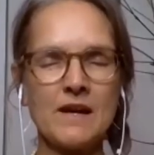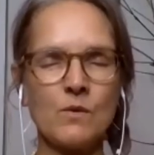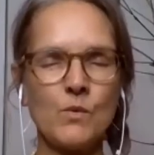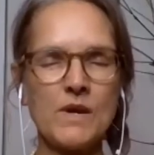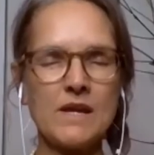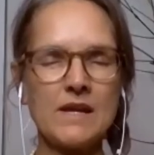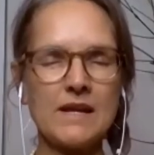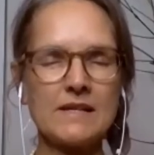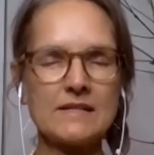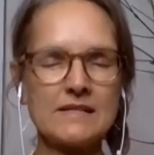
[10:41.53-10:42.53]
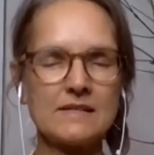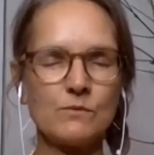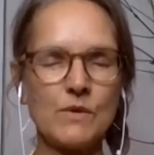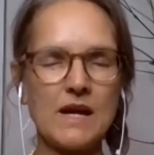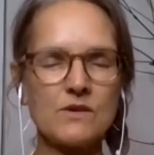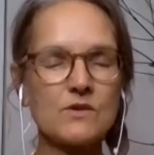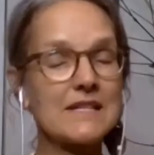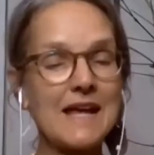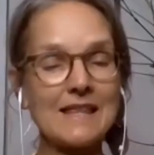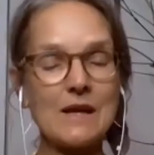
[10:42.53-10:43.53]
we
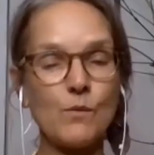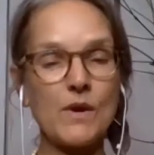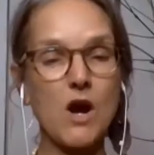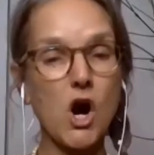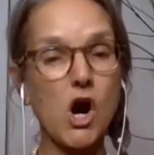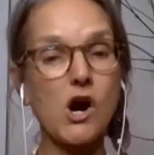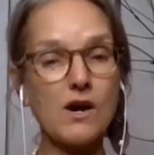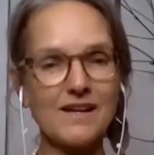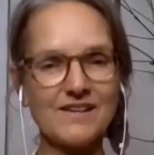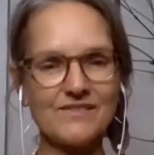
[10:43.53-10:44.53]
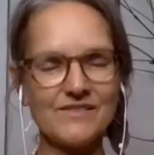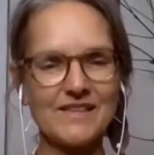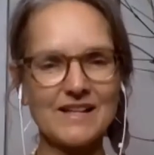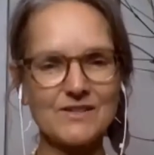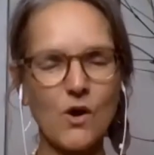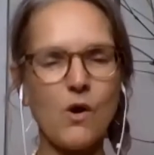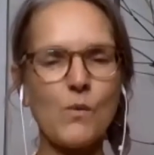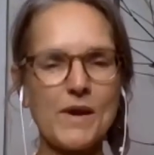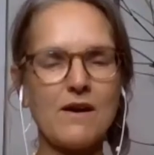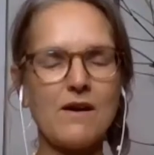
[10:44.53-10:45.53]
understand that we are love. That's all
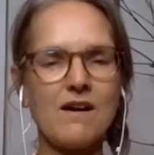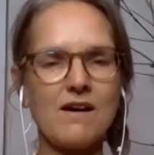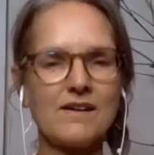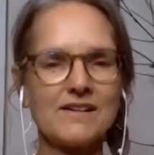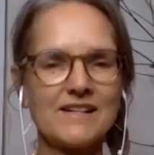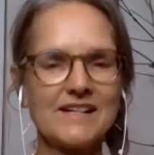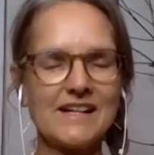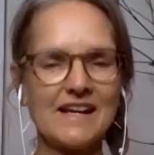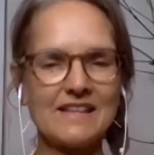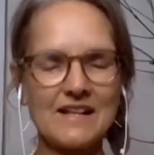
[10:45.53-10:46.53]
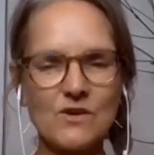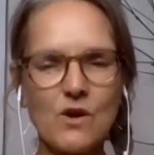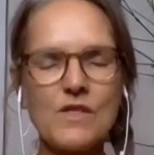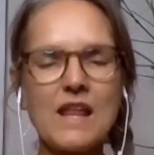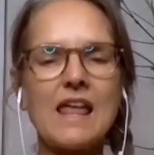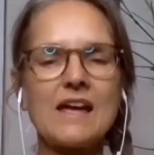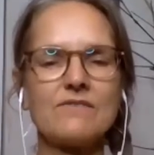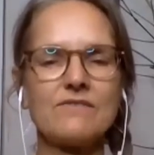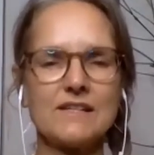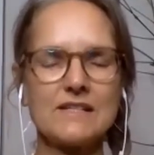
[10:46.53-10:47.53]
we are, and that's all that life
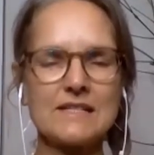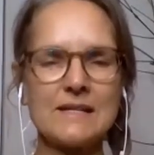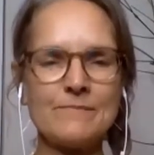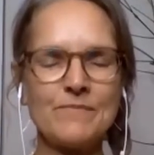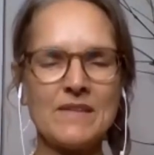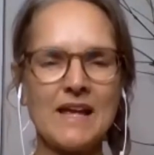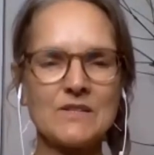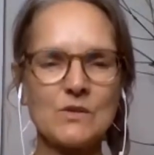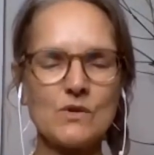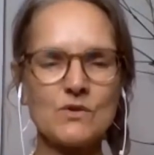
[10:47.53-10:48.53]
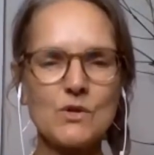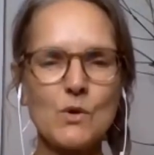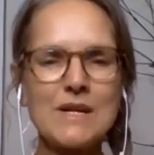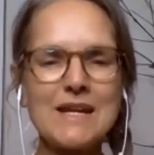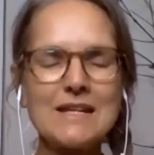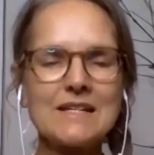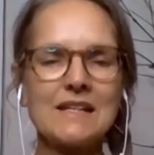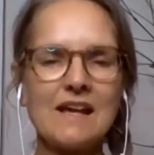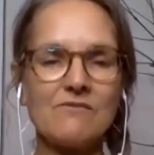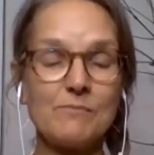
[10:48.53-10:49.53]
is. And so there's no need to
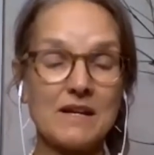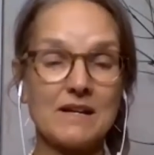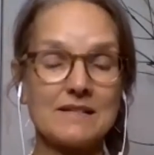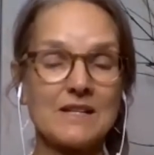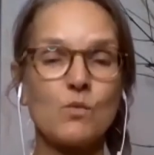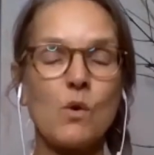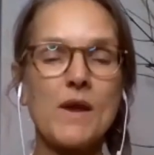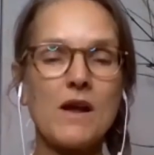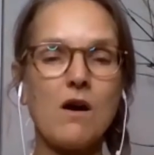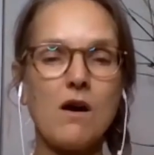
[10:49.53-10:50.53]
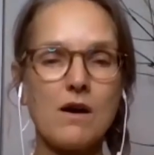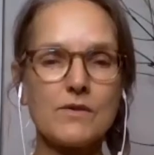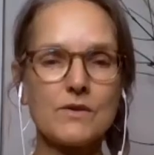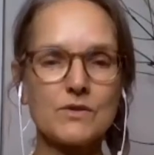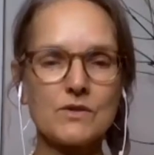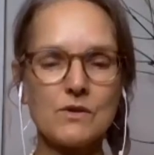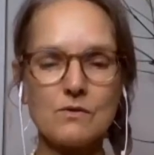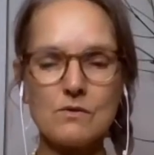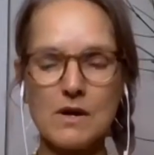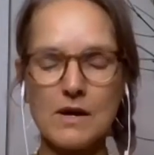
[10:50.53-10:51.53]
love, because that's what we are. There's
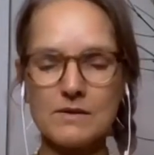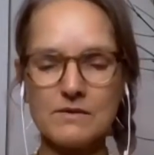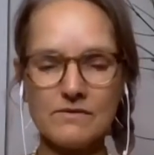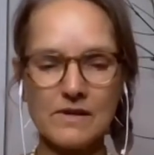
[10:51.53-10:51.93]
no kind of